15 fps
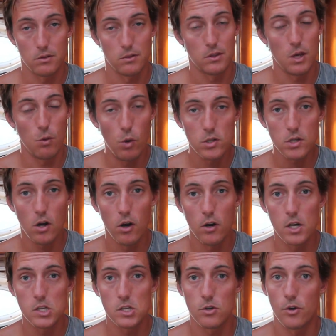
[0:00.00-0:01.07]
There was a
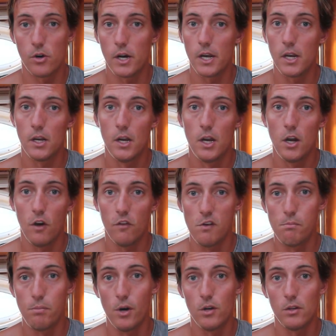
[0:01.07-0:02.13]
horror story of a
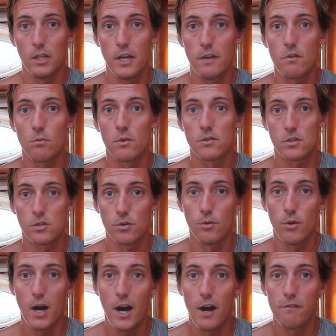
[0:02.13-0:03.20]
boat leaving with two
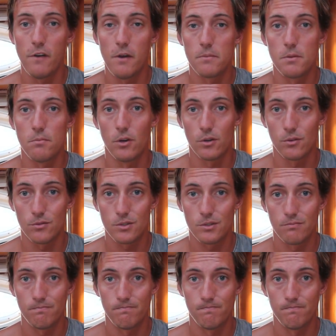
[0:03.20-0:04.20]
half empty bottles